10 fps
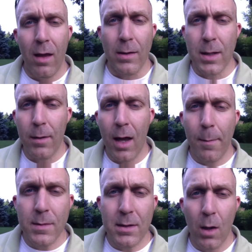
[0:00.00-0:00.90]

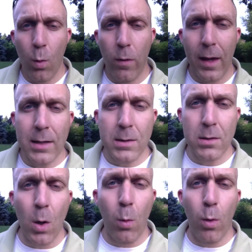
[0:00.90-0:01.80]
Sometimes things
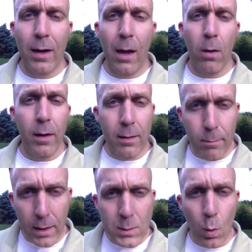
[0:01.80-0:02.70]
don't work out, like
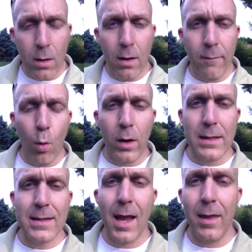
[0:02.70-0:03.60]
my story of Morgan
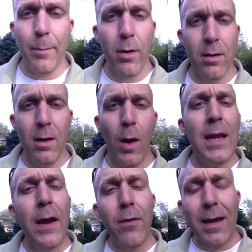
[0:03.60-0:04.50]
Stanley, but I
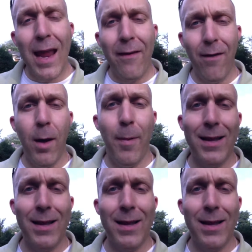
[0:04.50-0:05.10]
never gave up.